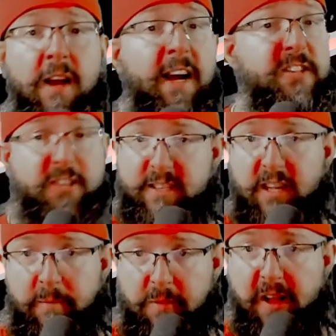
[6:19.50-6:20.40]
I checked a
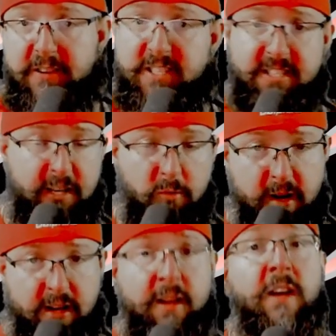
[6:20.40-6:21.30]
couple others, it didn't work.
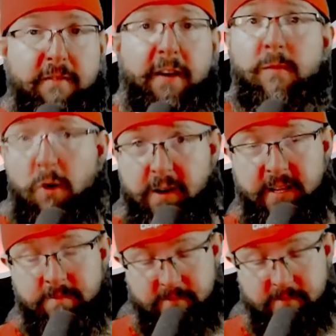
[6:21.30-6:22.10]
Fair warning,